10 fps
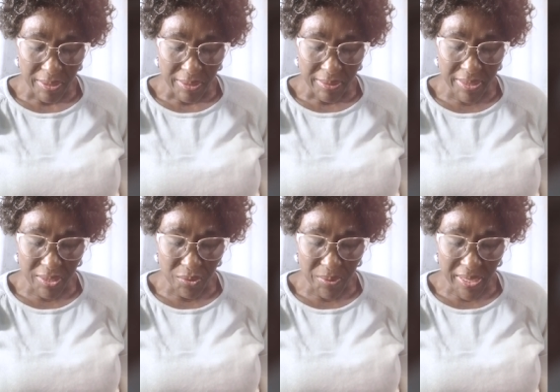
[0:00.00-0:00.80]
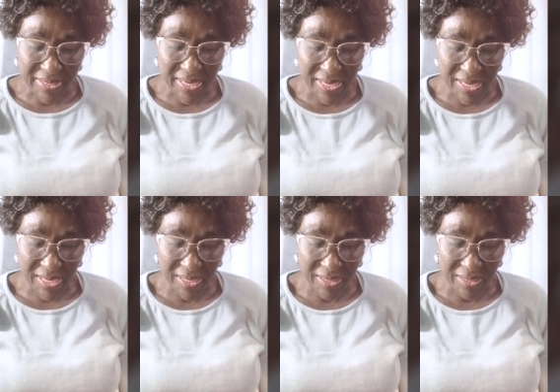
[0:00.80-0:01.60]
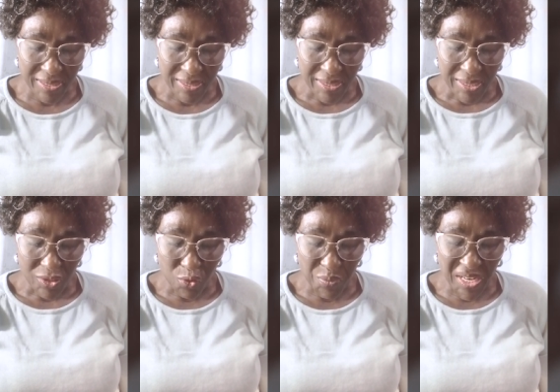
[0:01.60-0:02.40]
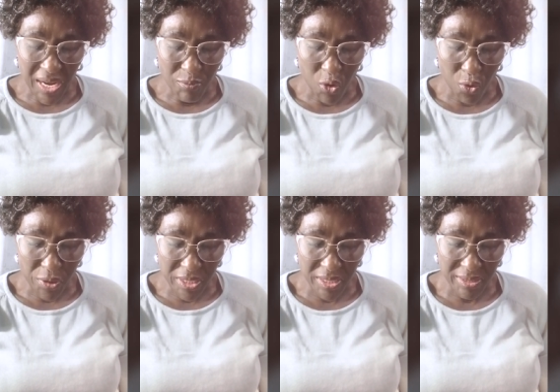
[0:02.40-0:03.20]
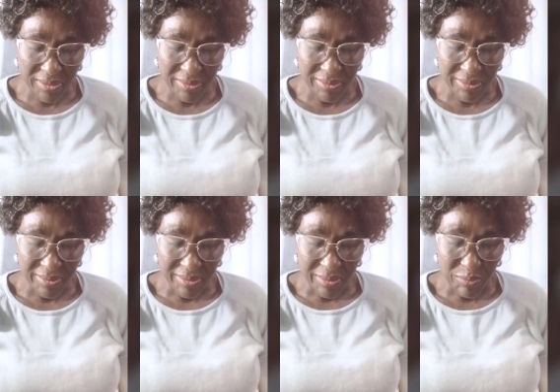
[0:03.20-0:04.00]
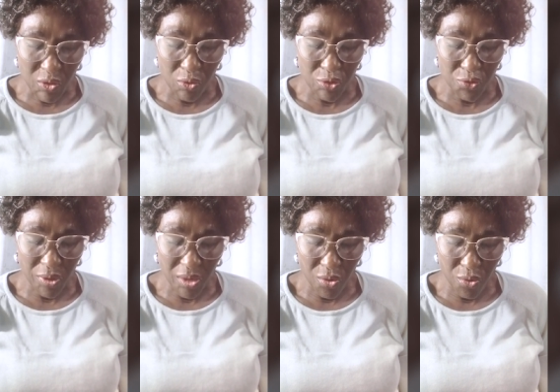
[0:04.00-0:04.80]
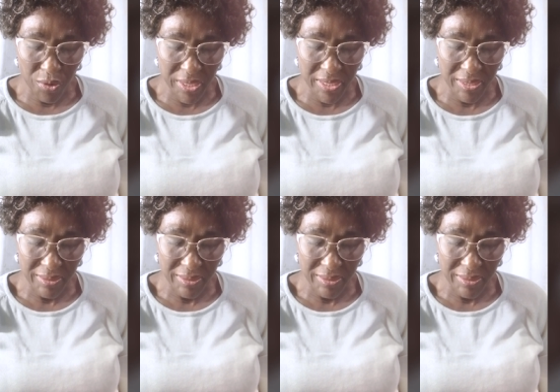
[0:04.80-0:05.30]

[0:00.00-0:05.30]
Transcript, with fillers: that we are taking to become holy because you are holy.